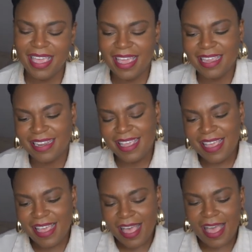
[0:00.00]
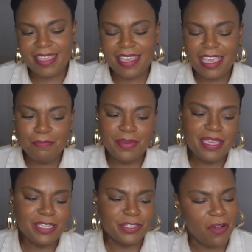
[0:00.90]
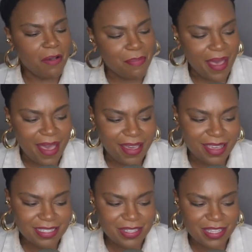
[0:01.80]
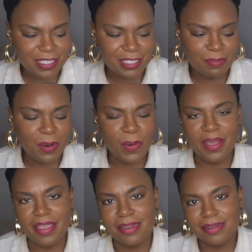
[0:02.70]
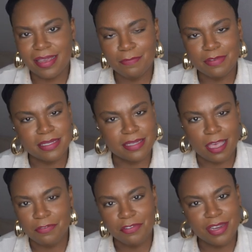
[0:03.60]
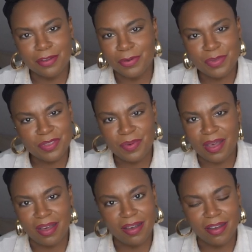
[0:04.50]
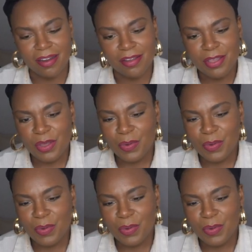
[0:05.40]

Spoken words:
And I keep being drawn back to this point of discovering who you are